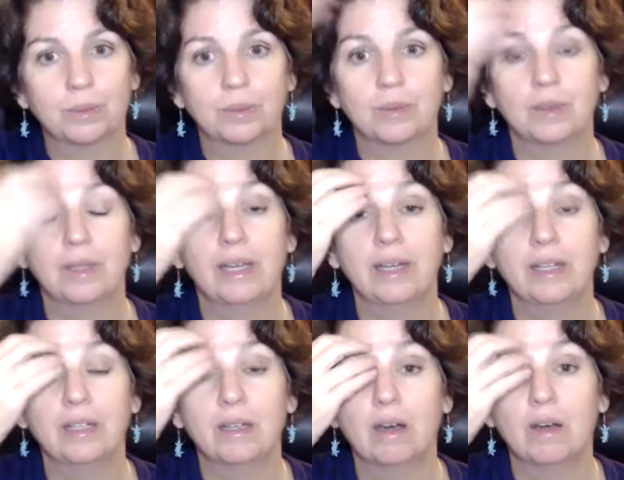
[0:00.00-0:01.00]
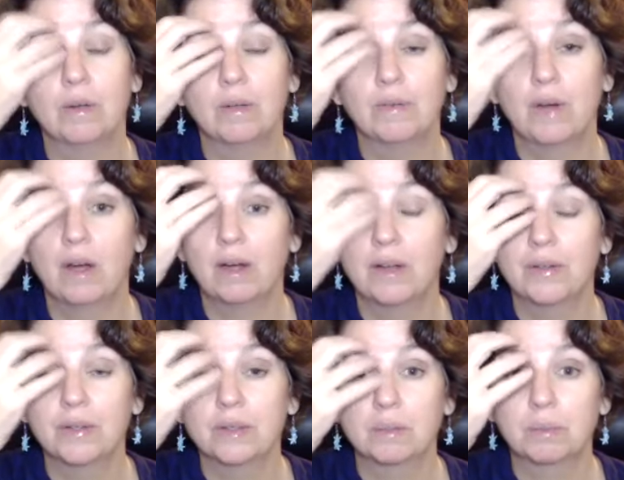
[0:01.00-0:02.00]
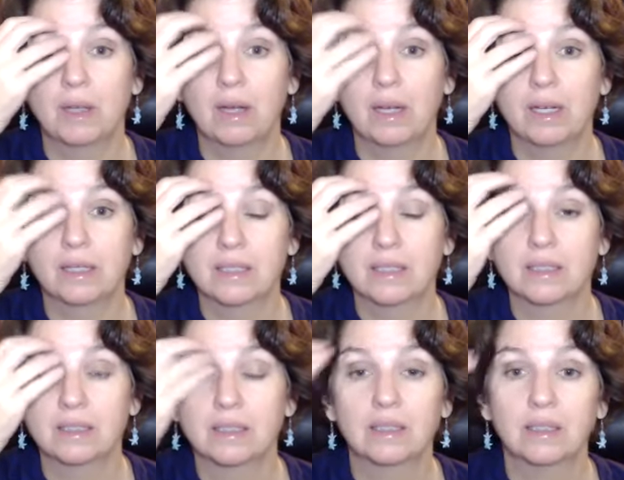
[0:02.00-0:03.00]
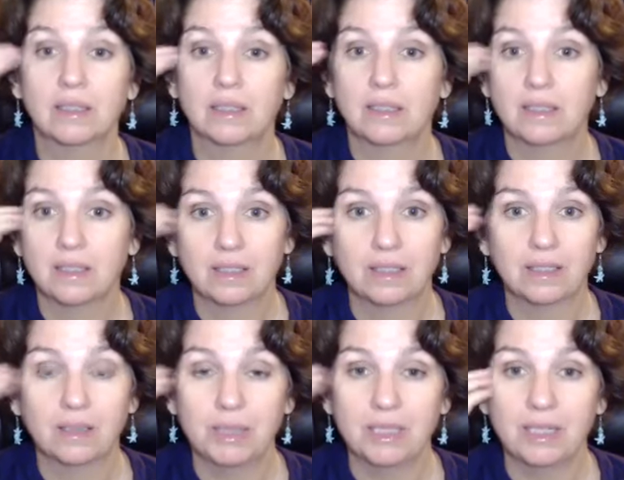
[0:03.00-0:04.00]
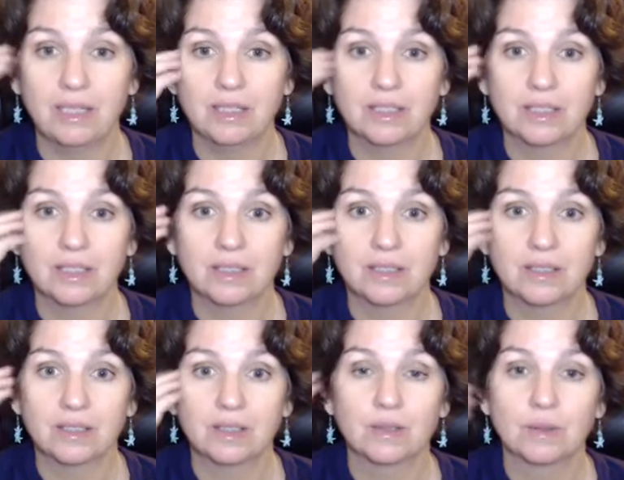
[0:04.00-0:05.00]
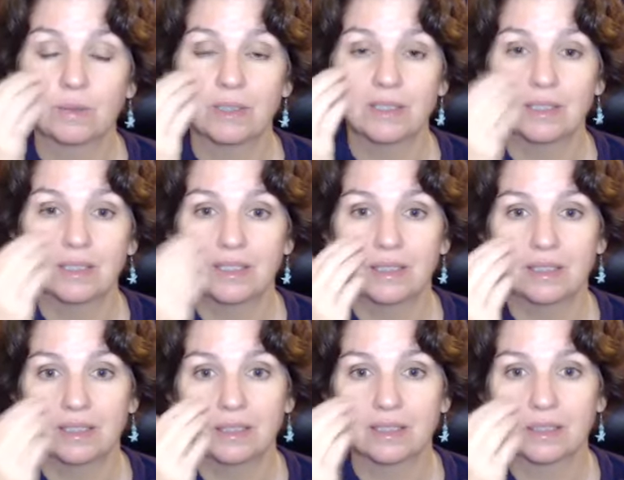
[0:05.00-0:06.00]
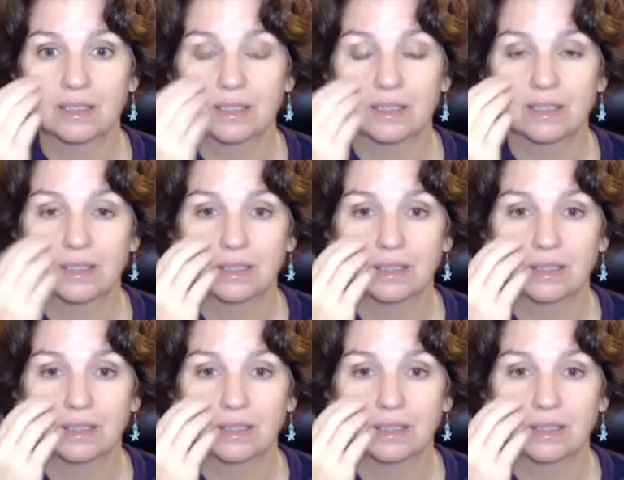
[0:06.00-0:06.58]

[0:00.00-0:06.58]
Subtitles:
Letting go of all those blocks, limitations, resistance,